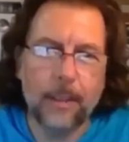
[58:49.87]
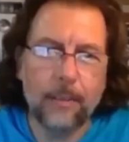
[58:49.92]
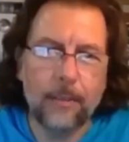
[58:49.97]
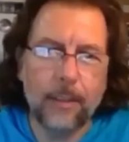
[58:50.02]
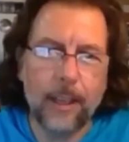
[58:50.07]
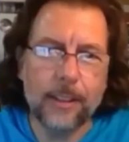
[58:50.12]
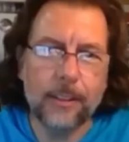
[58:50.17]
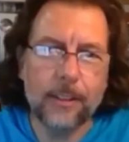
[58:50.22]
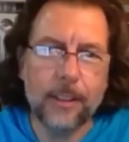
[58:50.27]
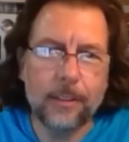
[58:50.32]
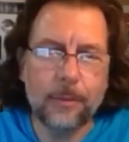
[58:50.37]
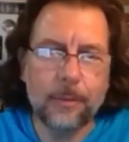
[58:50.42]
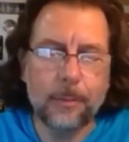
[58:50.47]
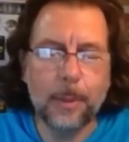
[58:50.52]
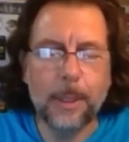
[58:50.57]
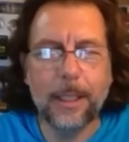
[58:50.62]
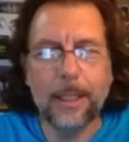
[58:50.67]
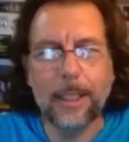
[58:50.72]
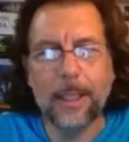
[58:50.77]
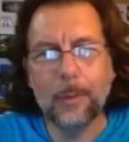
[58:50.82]
offensive,
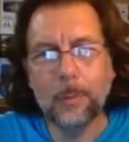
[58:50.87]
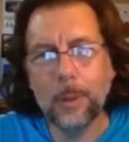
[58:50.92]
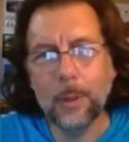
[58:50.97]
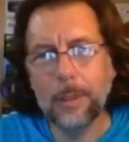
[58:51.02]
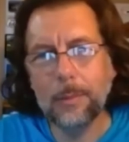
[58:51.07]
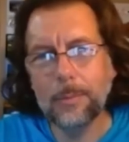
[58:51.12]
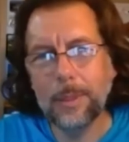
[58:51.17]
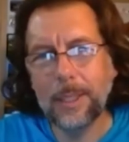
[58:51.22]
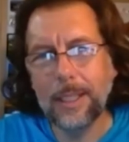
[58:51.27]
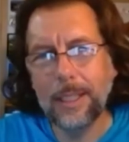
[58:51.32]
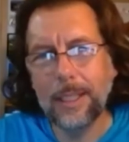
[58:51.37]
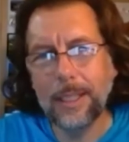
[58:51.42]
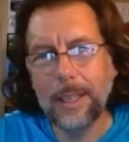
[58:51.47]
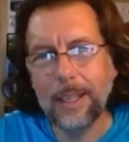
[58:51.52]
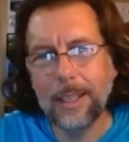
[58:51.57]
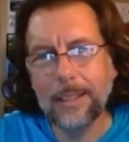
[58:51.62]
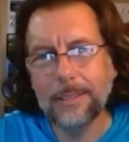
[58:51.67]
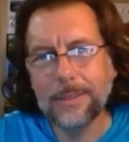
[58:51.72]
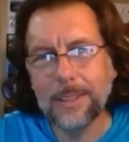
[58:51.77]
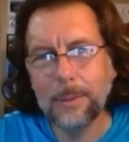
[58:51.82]
but it wouldn't be.
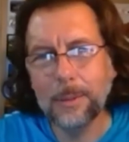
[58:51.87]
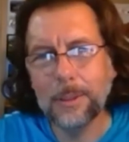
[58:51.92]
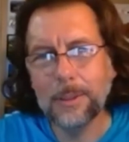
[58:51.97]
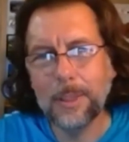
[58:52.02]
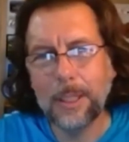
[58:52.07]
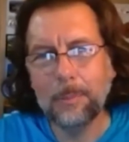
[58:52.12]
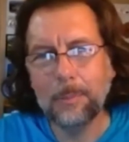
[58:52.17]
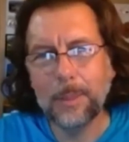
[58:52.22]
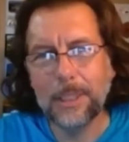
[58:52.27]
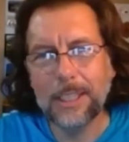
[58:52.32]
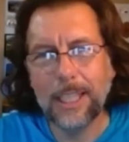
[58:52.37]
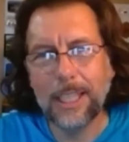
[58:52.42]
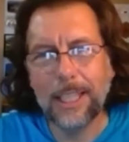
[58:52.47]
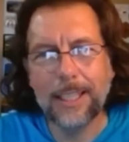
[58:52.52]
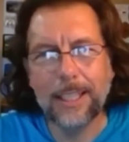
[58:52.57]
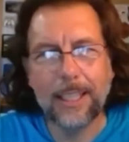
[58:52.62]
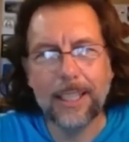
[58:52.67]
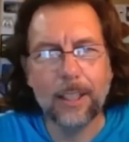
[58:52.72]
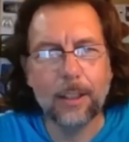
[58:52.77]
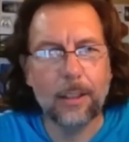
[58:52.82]
It would be
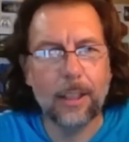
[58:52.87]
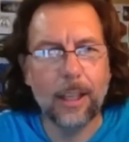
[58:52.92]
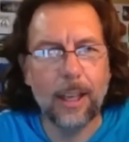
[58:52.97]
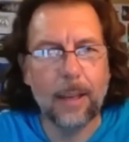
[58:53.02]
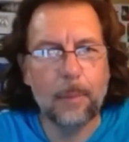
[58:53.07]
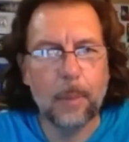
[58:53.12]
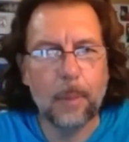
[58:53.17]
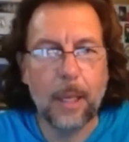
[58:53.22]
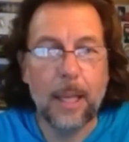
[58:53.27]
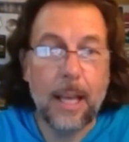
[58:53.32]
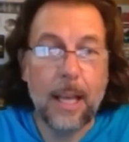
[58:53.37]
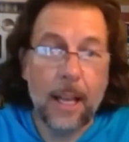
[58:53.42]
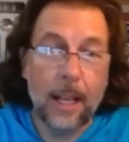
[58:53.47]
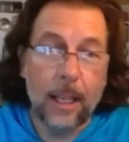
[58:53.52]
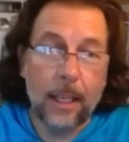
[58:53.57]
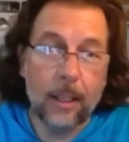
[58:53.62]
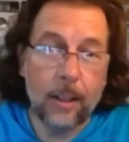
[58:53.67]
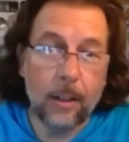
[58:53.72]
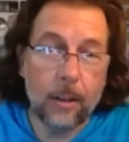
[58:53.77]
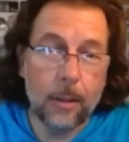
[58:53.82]
taken in good light. But
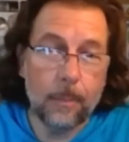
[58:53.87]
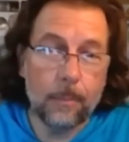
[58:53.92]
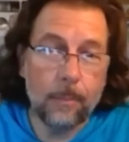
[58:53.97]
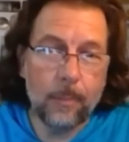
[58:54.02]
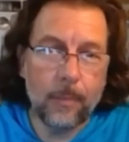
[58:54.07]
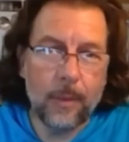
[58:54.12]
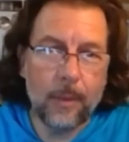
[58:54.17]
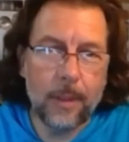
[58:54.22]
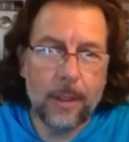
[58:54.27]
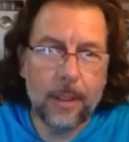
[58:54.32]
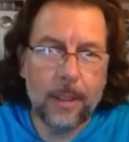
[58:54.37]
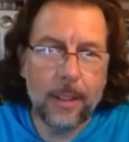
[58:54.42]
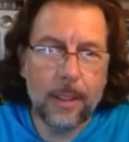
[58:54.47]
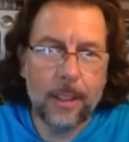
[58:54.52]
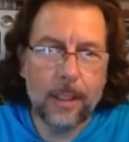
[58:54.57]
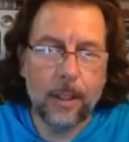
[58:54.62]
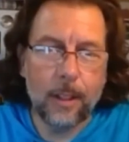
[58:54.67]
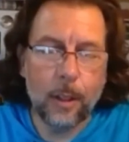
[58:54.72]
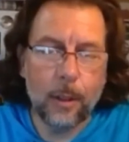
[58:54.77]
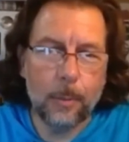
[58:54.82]

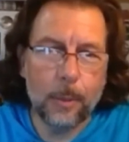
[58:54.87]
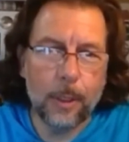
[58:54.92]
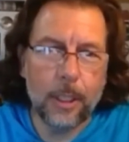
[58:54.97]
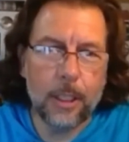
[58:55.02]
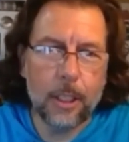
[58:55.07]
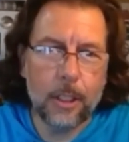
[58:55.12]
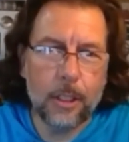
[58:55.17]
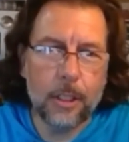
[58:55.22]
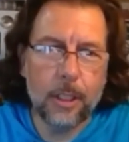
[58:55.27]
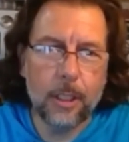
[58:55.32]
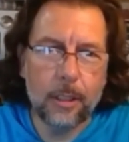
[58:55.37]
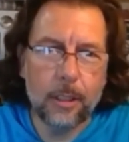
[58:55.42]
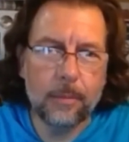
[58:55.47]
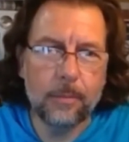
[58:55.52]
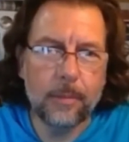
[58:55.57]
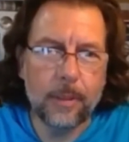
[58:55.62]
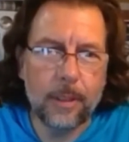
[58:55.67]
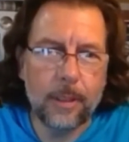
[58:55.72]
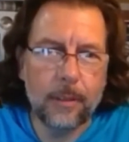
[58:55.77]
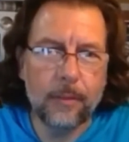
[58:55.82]
the British are
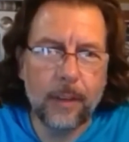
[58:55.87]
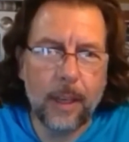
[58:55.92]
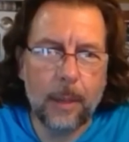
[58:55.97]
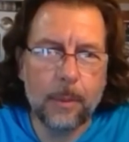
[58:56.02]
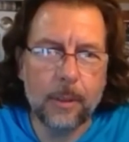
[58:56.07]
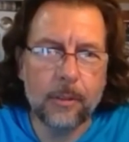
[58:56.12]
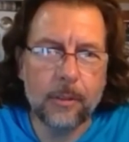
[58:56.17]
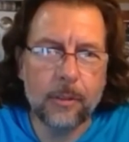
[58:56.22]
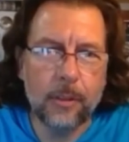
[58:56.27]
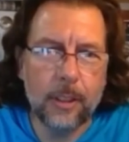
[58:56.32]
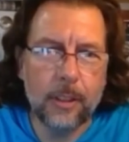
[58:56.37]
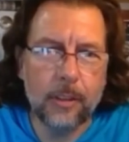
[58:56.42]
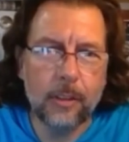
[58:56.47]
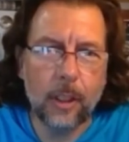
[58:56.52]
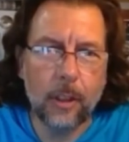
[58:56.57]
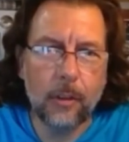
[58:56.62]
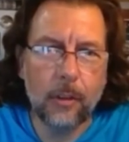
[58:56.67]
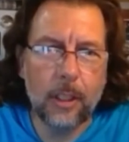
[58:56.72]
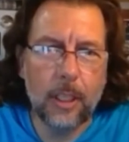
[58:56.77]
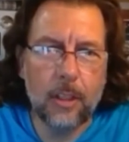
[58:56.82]
famous for
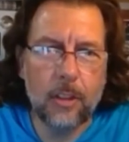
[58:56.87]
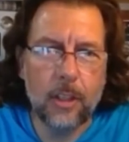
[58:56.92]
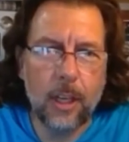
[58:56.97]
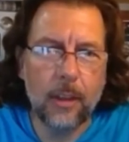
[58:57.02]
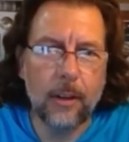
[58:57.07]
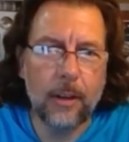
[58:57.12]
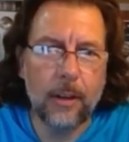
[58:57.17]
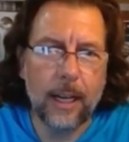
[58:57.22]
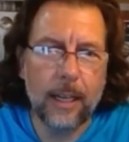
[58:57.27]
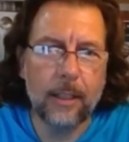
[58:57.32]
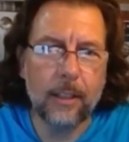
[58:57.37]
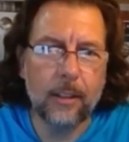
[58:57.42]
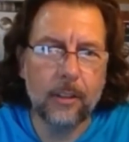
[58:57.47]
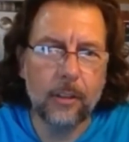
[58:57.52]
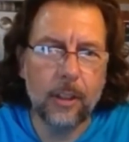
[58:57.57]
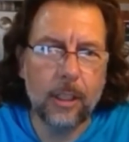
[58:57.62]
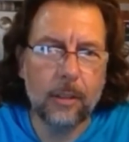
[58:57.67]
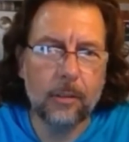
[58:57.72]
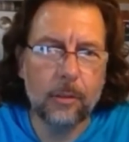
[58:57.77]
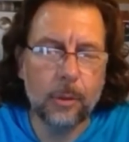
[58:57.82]
insulting each other and
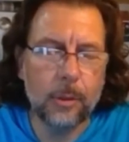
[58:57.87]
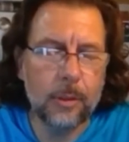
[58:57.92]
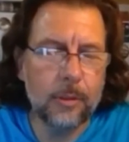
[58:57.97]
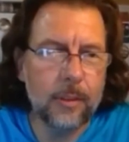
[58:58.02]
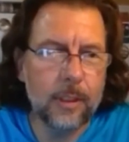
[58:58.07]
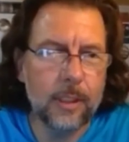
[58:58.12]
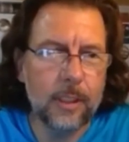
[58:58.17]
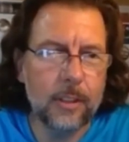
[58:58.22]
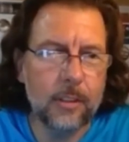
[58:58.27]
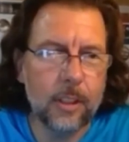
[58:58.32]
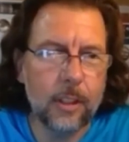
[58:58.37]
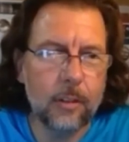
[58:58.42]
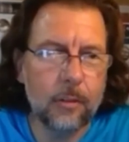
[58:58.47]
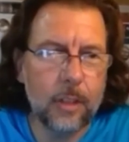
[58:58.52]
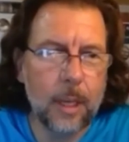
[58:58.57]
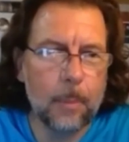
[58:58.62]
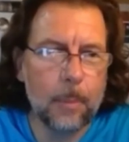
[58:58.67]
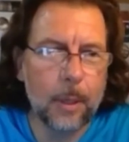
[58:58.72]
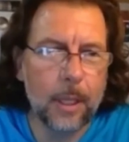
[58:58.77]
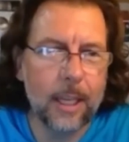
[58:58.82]
ourselves. We're very
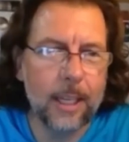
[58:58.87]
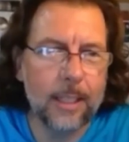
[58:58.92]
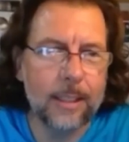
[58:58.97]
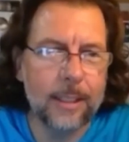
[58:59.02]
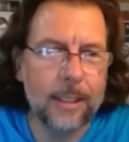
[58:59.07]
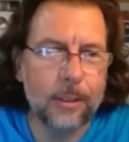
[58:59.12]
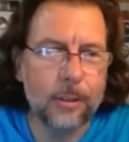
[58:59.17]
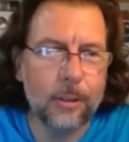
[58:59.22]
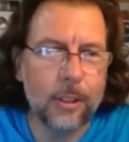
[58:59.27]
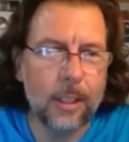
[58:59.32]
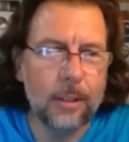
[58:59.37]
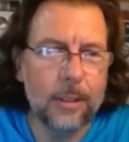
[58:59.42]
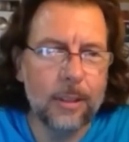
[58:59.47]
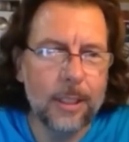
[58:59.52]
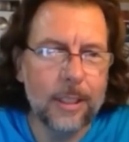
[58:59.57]
self-deprecating, so